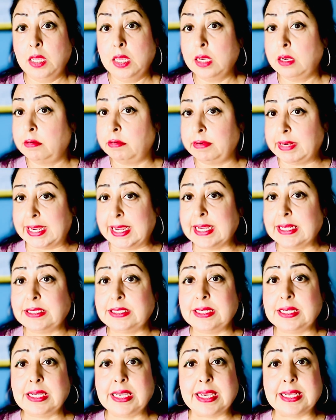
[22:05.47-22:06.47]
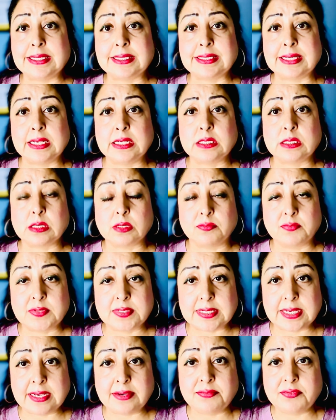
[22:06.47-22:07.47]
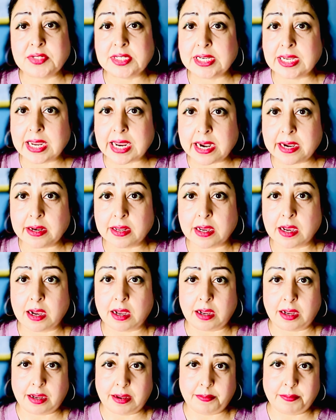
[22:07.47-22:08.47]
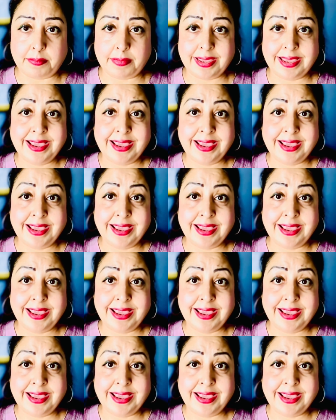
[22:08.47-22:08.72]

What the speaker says: creating a sense of safety and calm,